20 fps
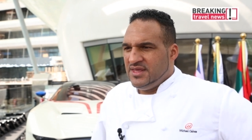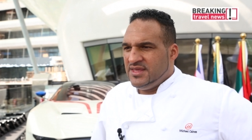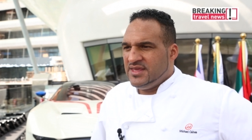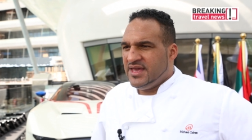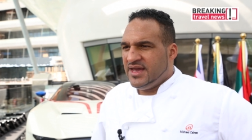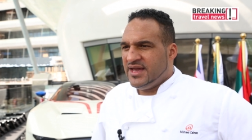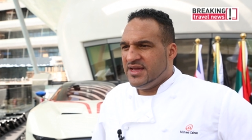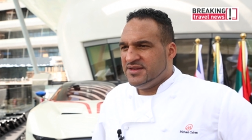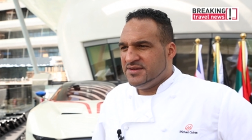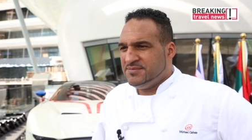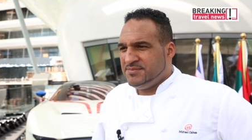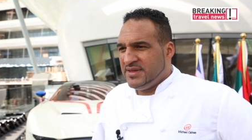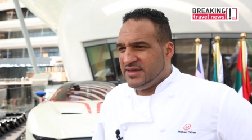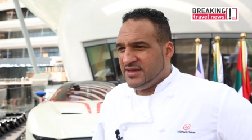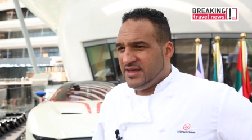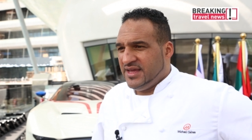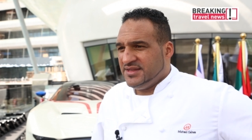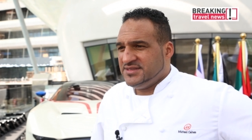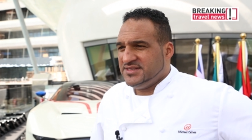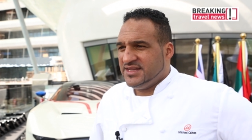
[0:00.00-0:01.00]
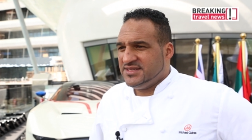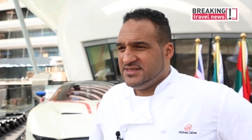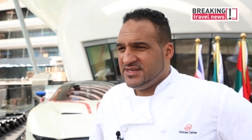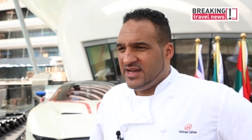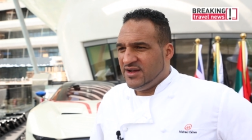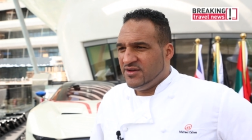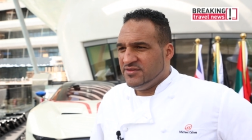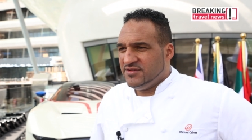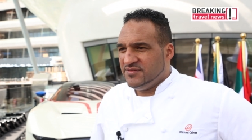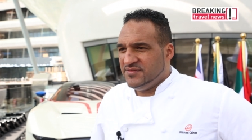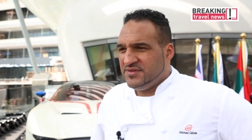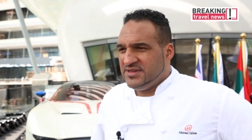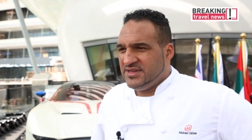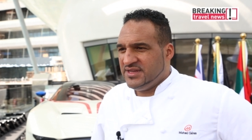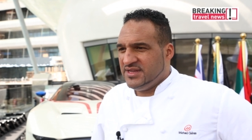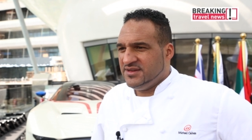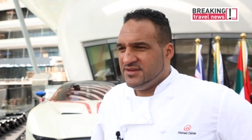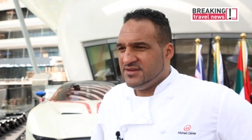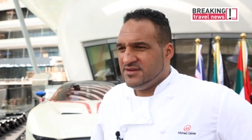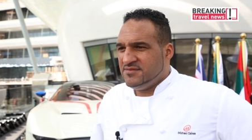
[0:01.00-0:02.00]
Yeah, it's big. Etihad Towers
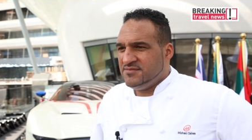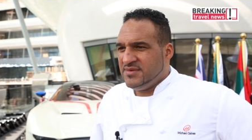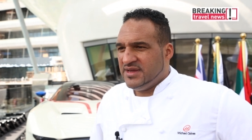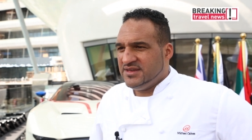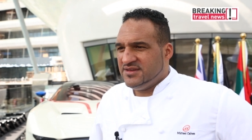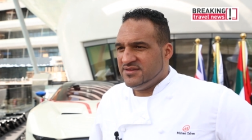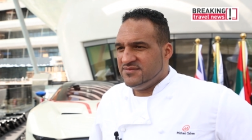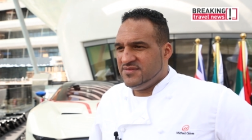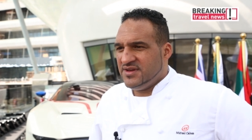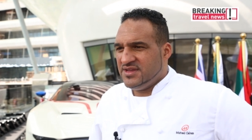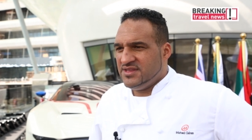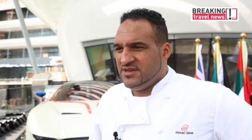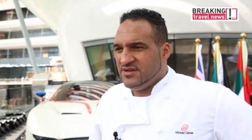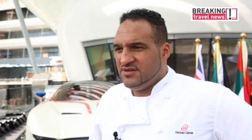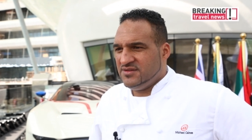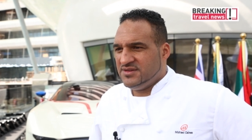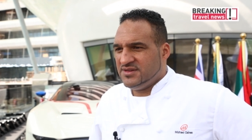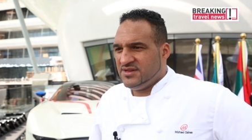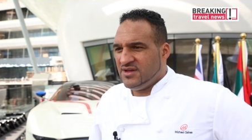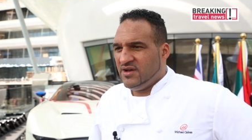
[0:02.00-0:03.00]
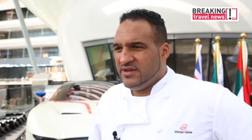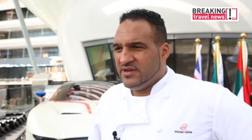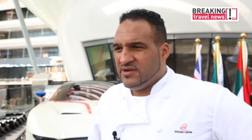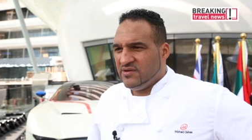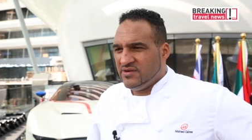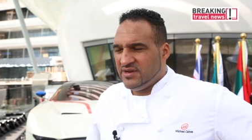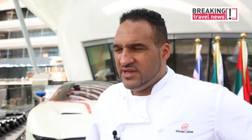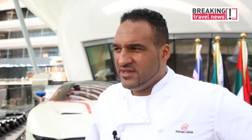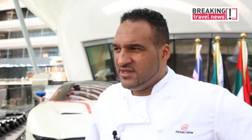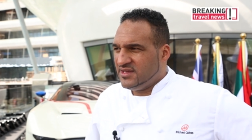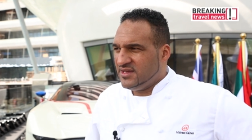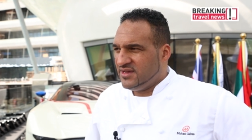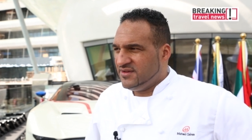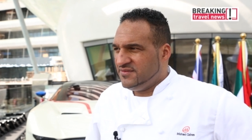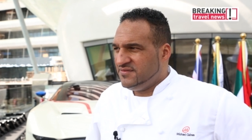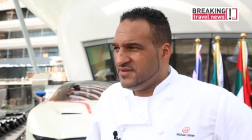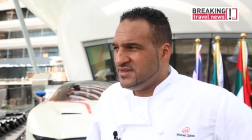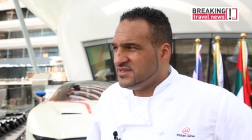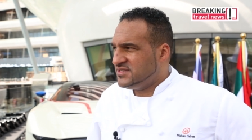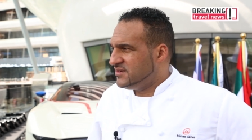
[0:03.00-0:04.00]
obviously is an amazing venue. It's an iconic
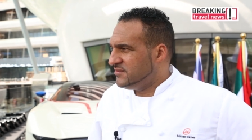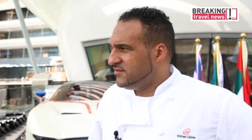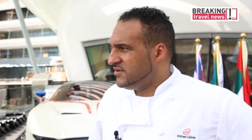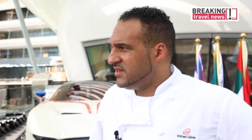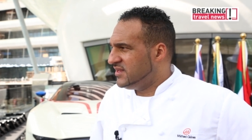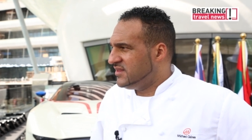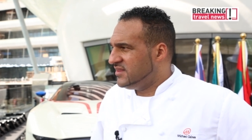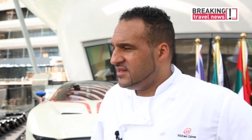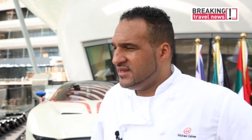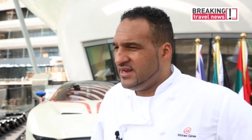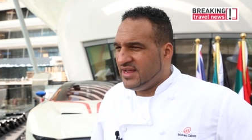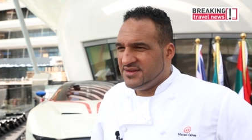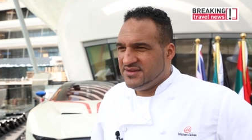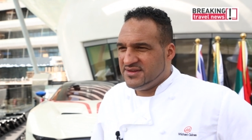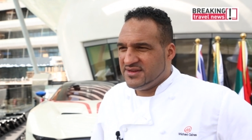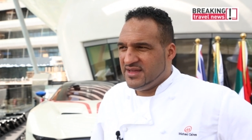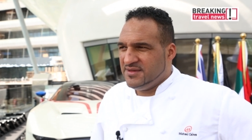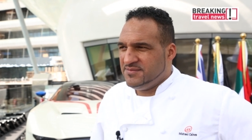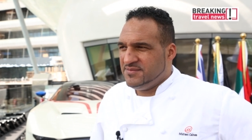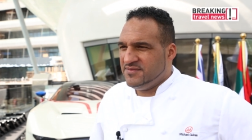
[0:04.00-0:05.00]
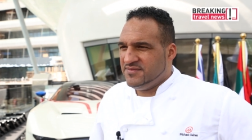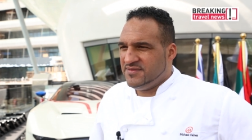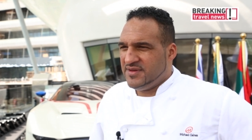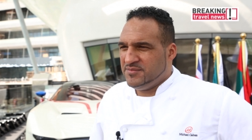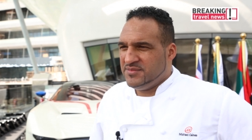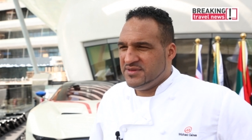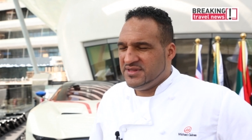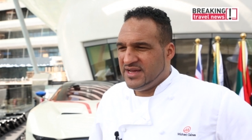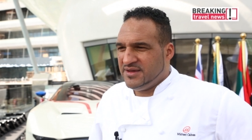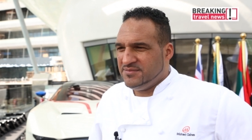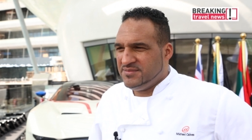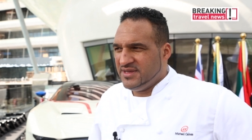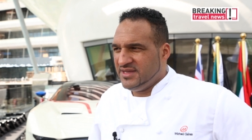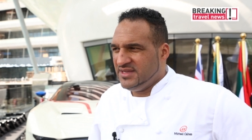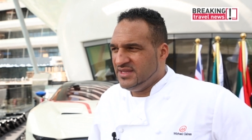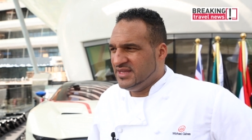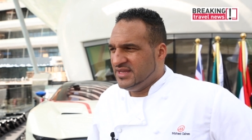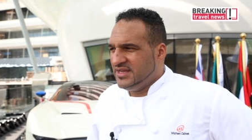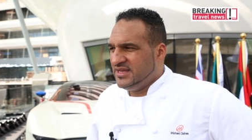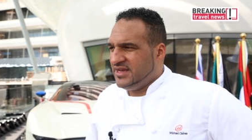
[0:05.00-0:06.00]
uh, feature within the landscape of Abu
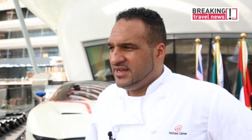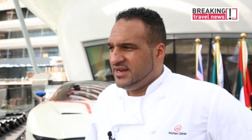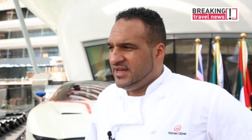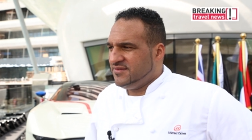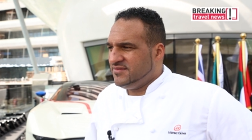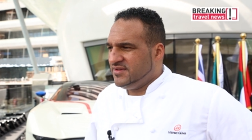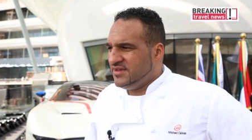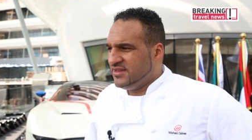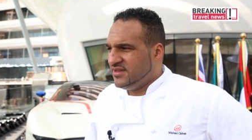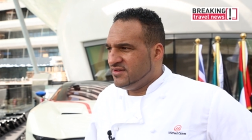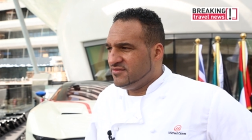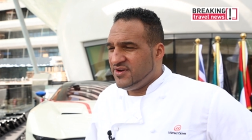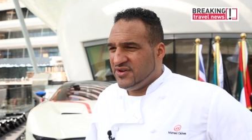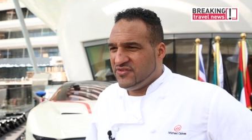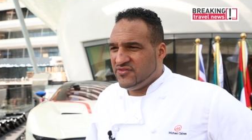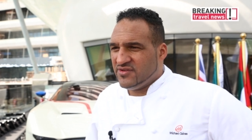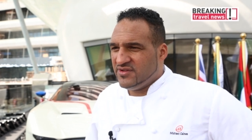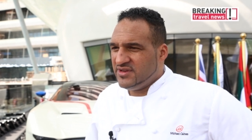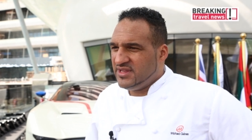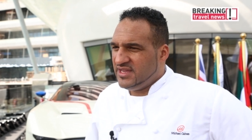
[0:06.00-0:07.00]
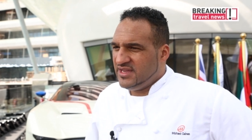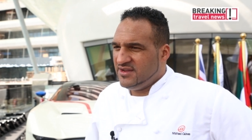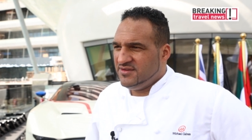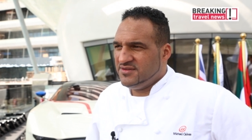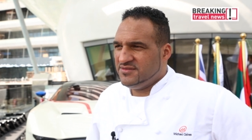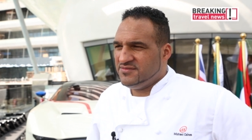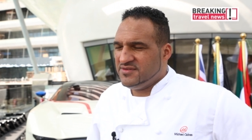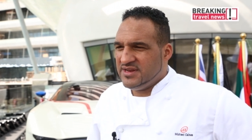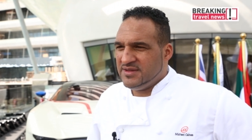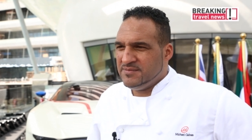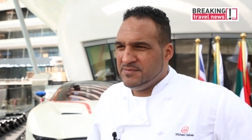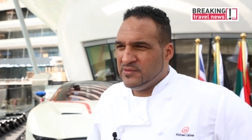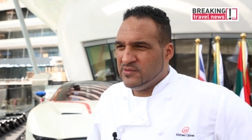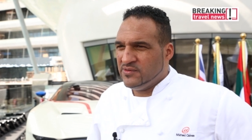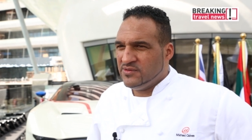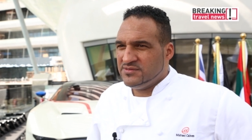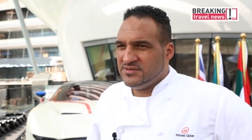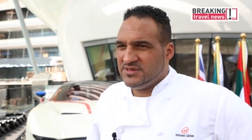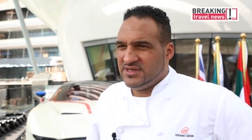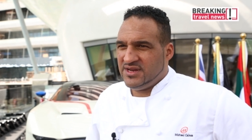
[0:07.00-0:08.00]
Dhabi, and having a restaurant here is really
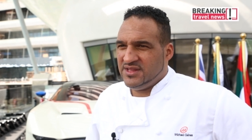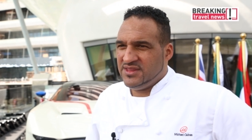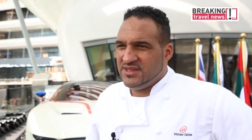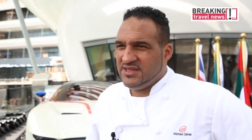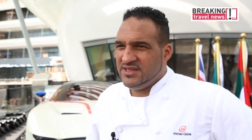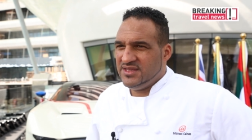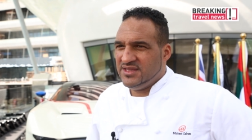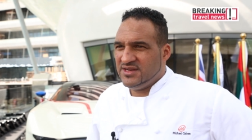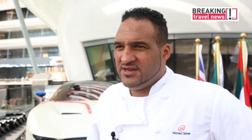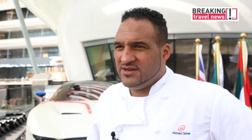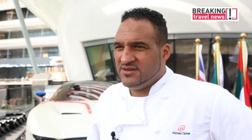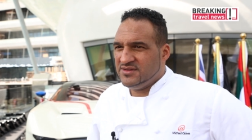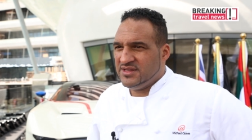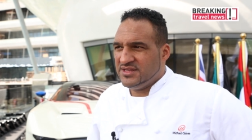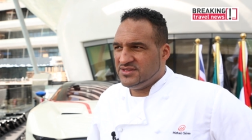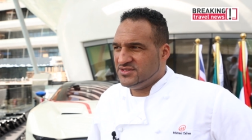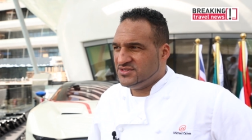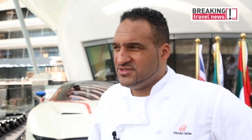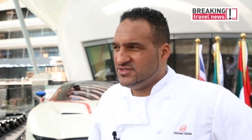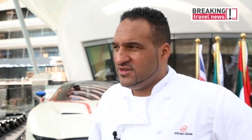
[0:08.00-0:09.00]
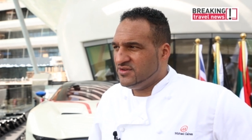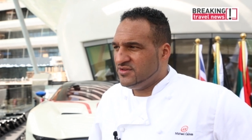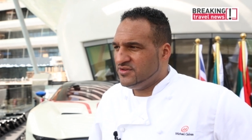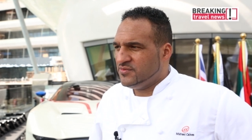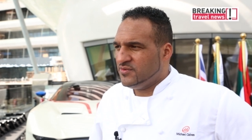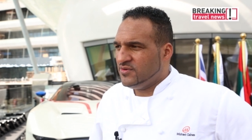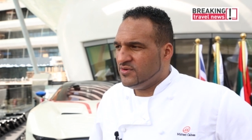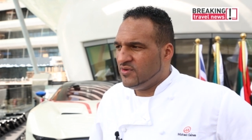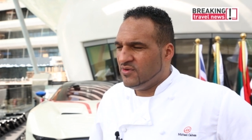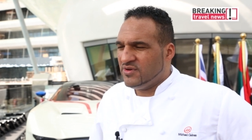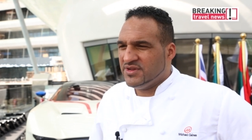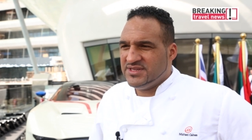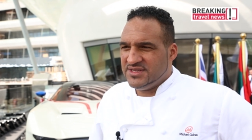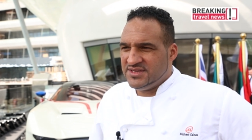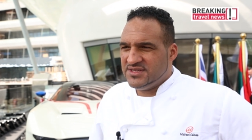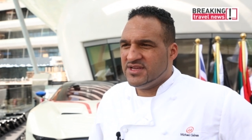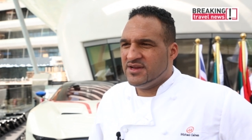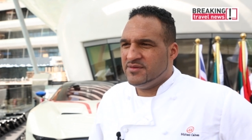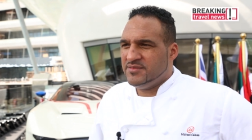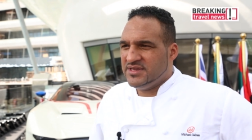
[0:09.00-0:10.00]
important. And I think you know it just shows what
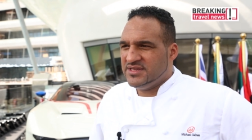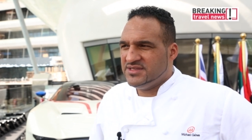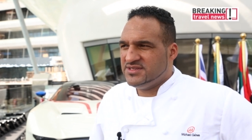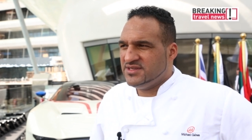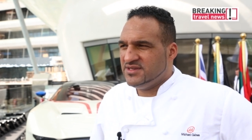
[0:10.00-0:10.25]
quality is coming